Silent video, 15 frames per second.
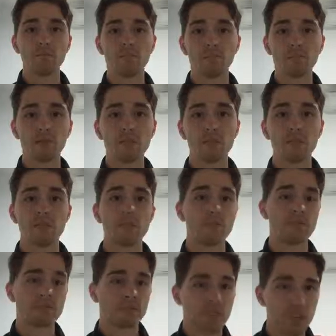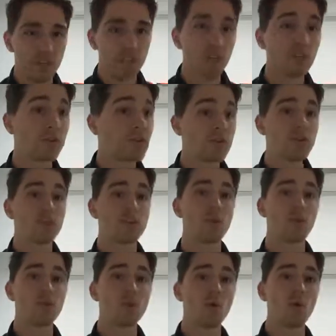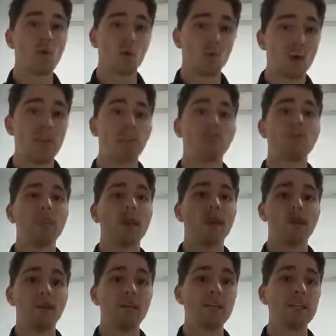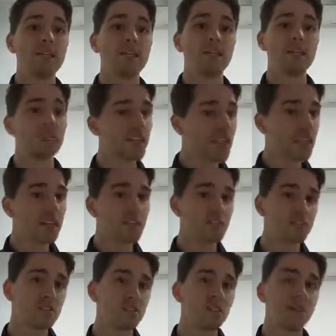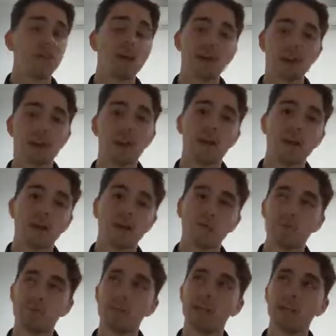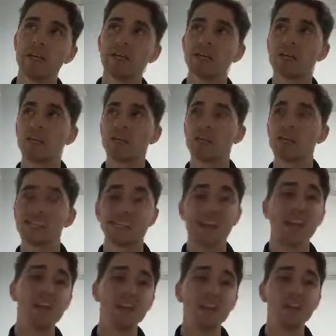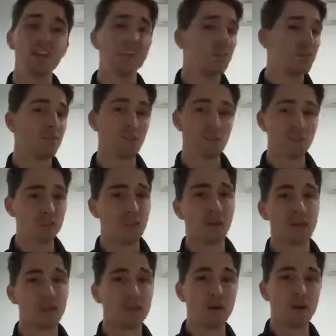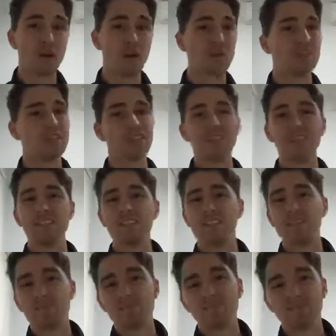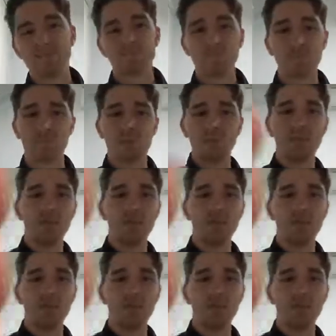Meg Lewis has also said Longer has been showing more around the ground in the seconds. Again, like with Billings, it's Sandy versus AFL. I